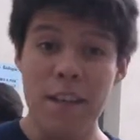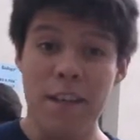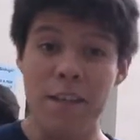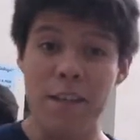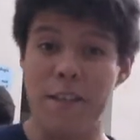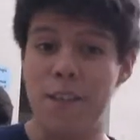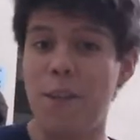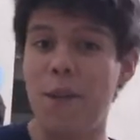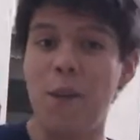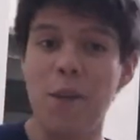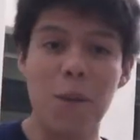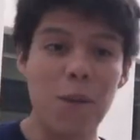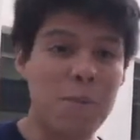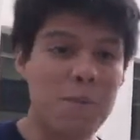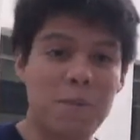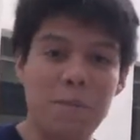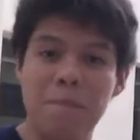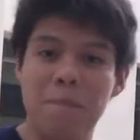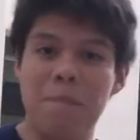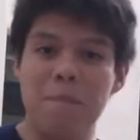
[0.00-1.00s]
So
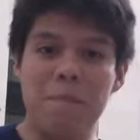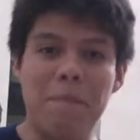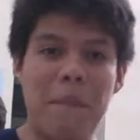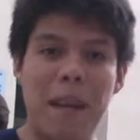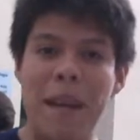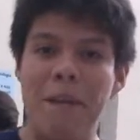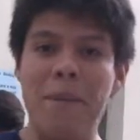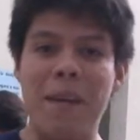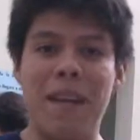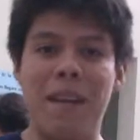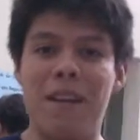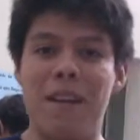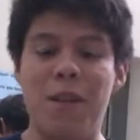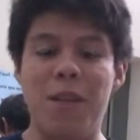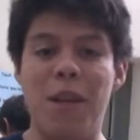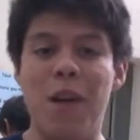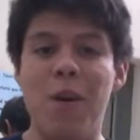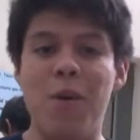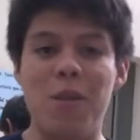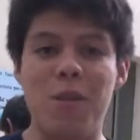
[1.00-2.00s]
maybe,
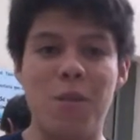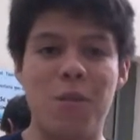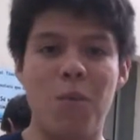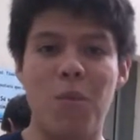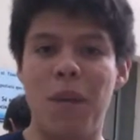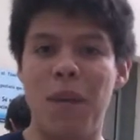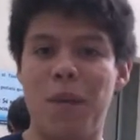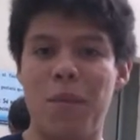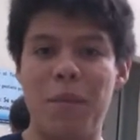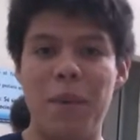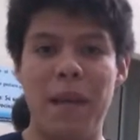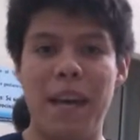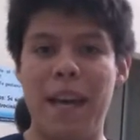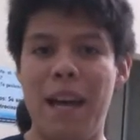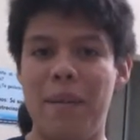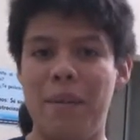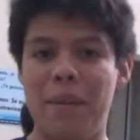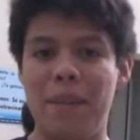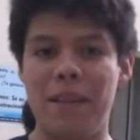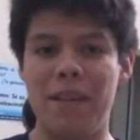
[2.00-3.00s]
who knows, we'll be
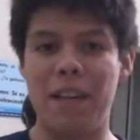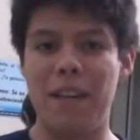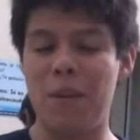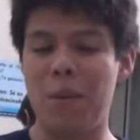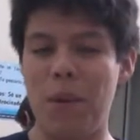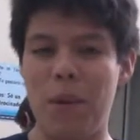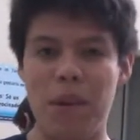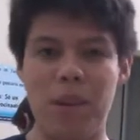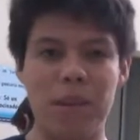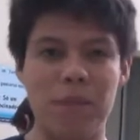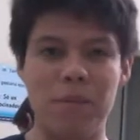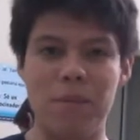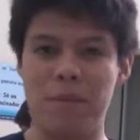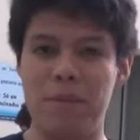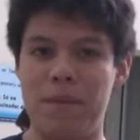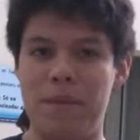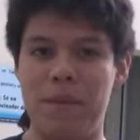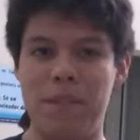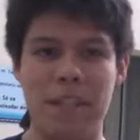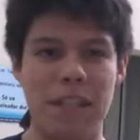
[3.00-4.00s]
having
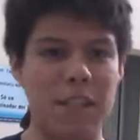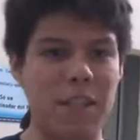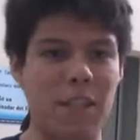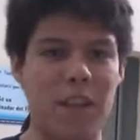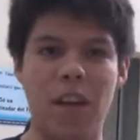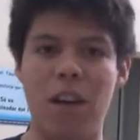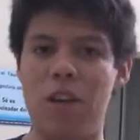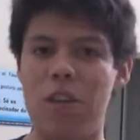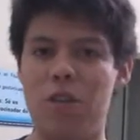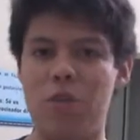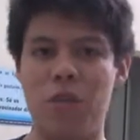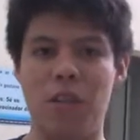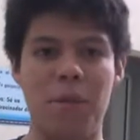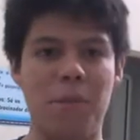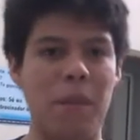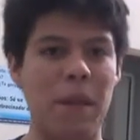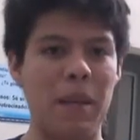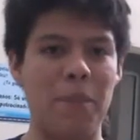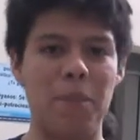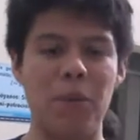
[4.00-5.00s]
around
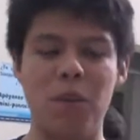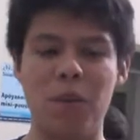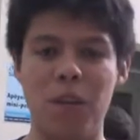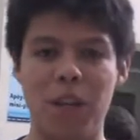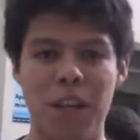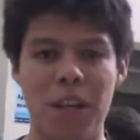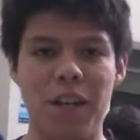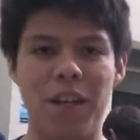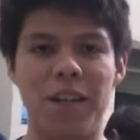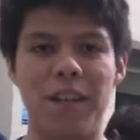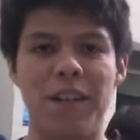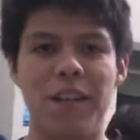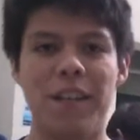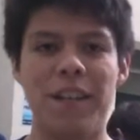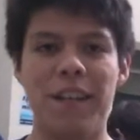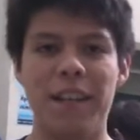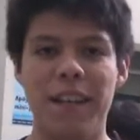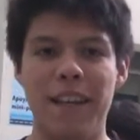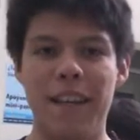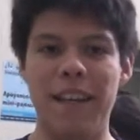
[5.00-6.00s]
600 people here,
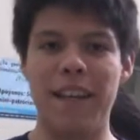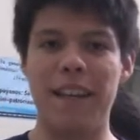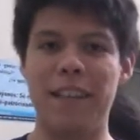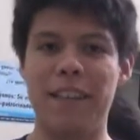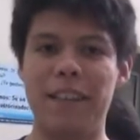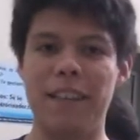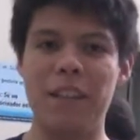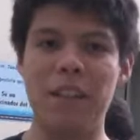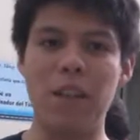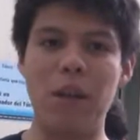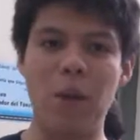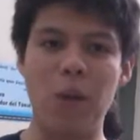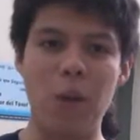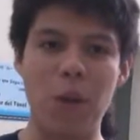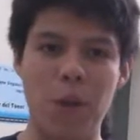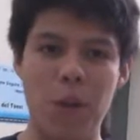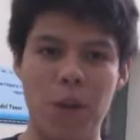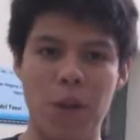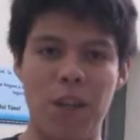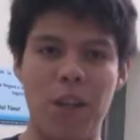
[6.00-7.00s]
and
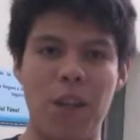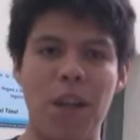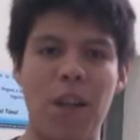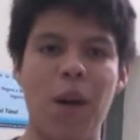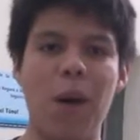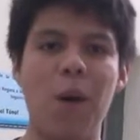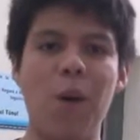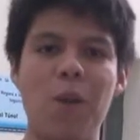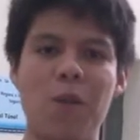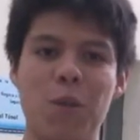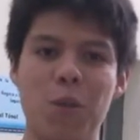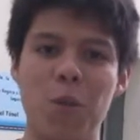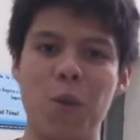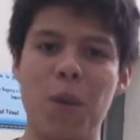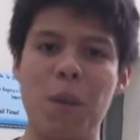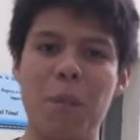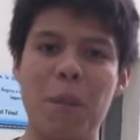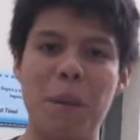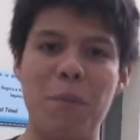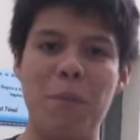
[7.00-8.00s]
our host
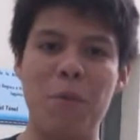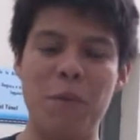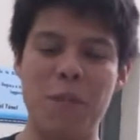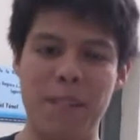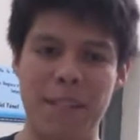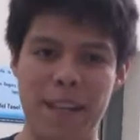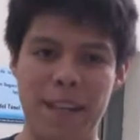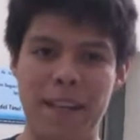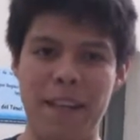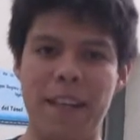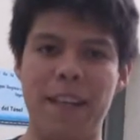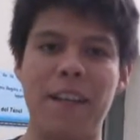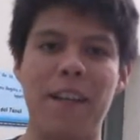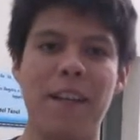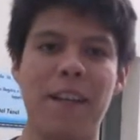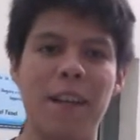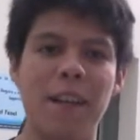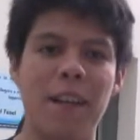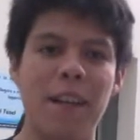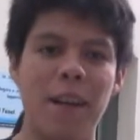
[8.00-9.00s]
will be presenting
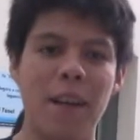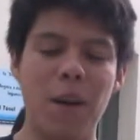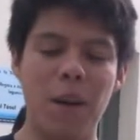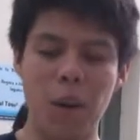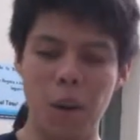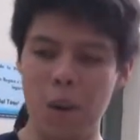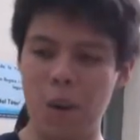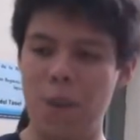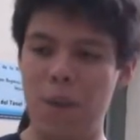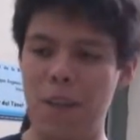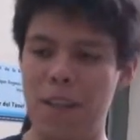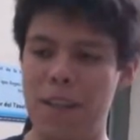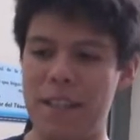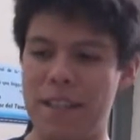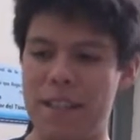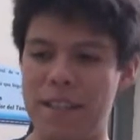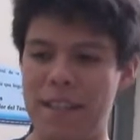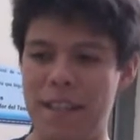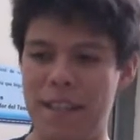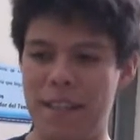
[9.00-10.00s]
all
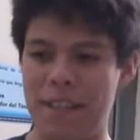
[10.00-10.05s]
this,